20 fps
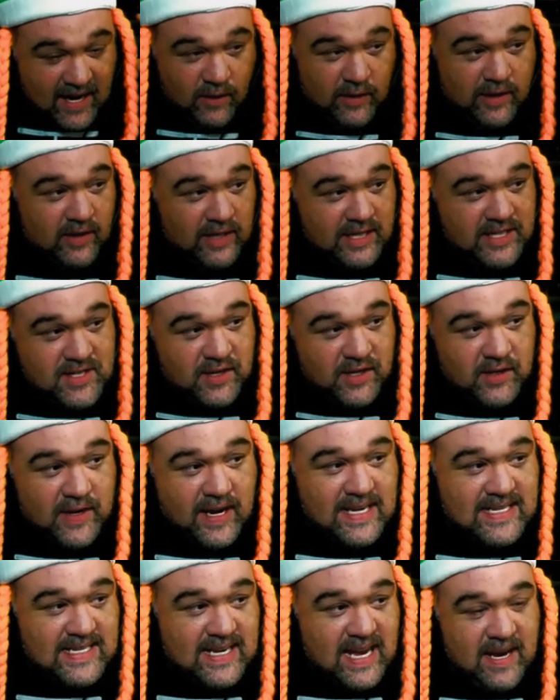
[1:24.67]
It only took you
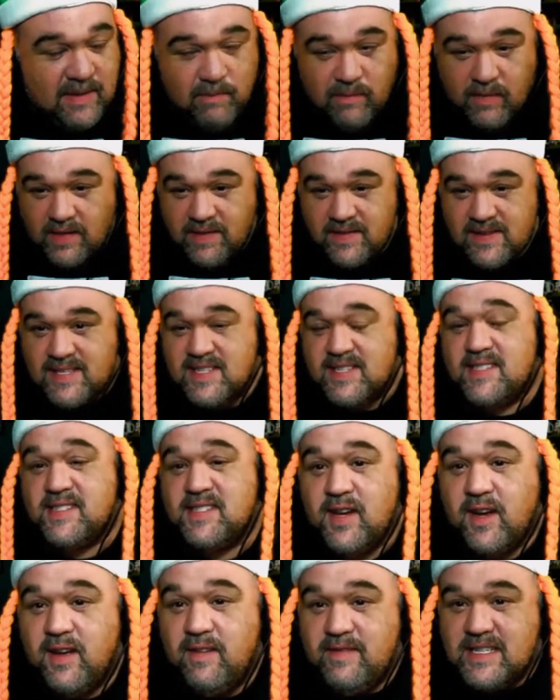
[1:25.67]
guys 8 months to
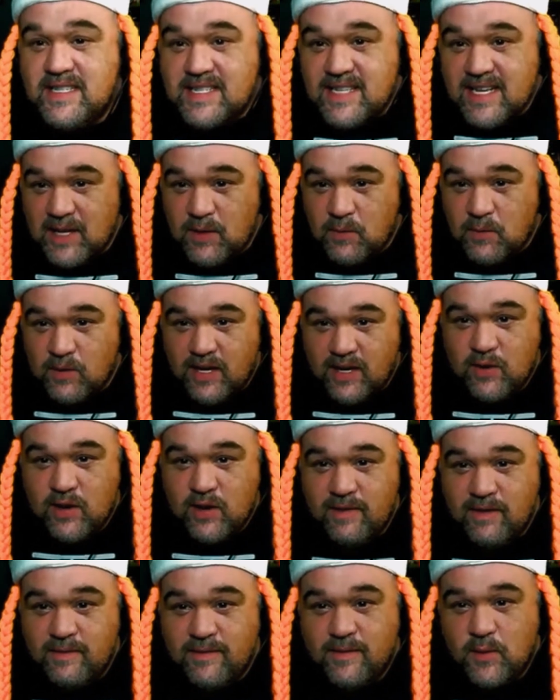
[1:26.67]
solve this thing, and we're going
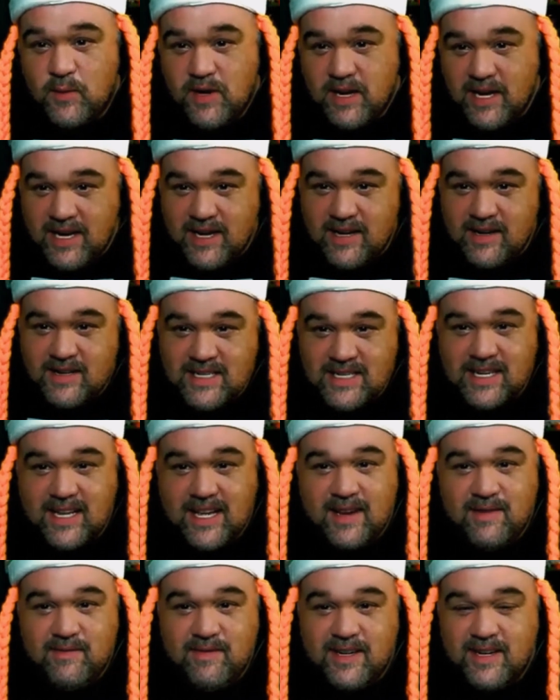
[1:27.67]
on 40 years and
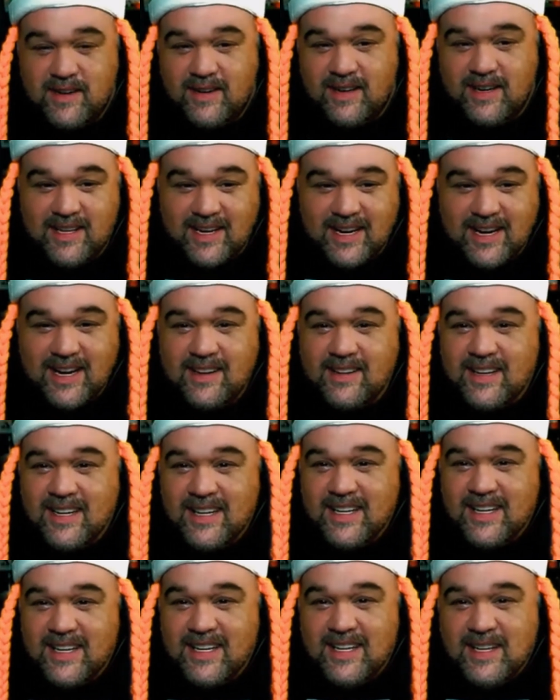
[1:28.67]
can't figure anything out.
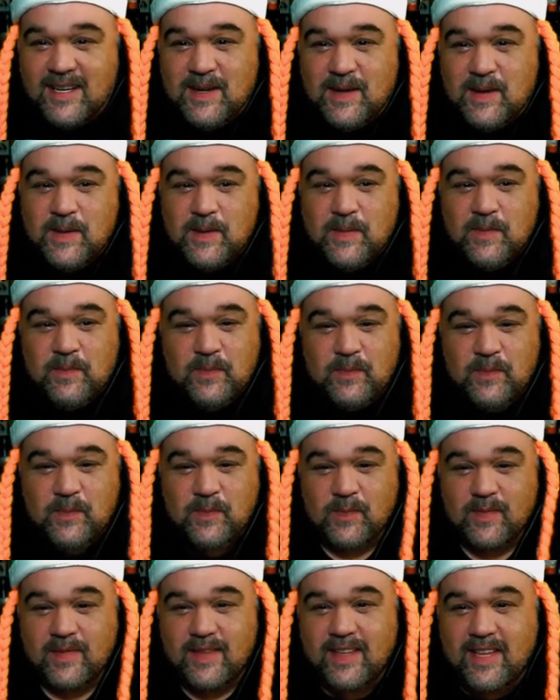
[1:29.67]

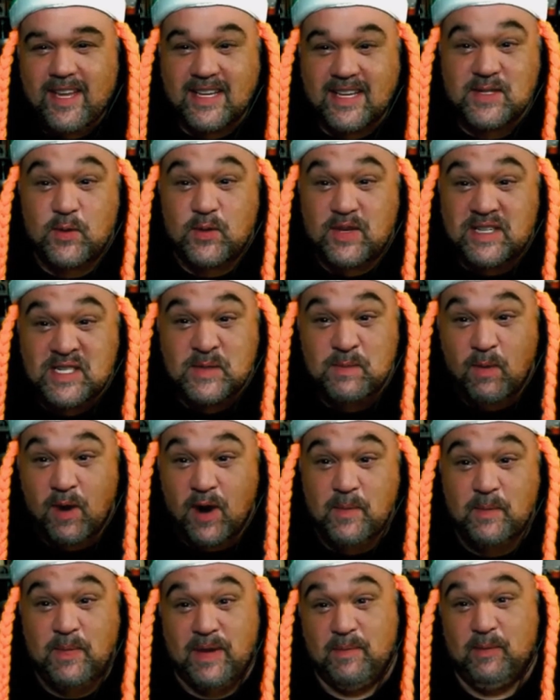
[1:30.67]
Guess who the
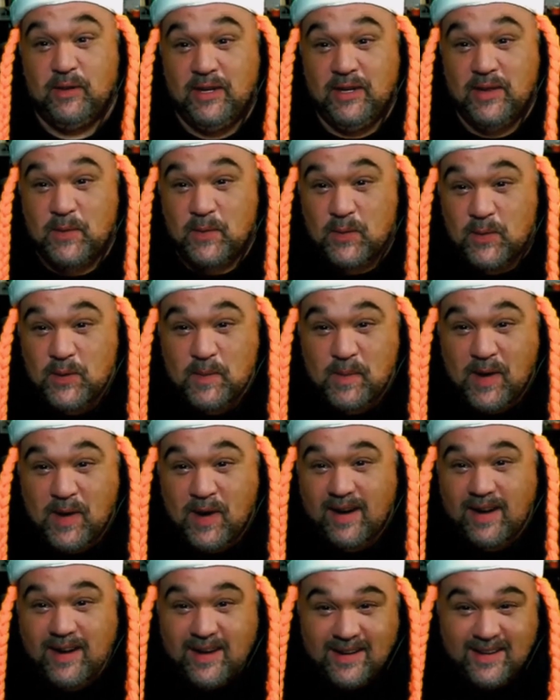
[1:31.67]
smart people in the room
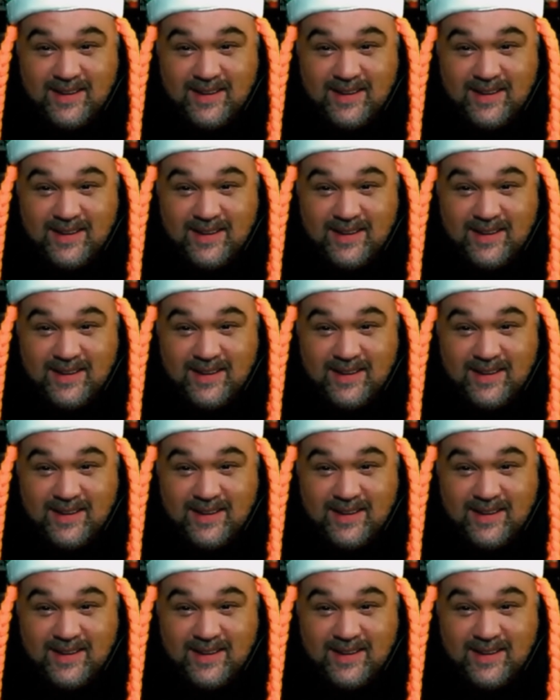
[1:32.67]
are?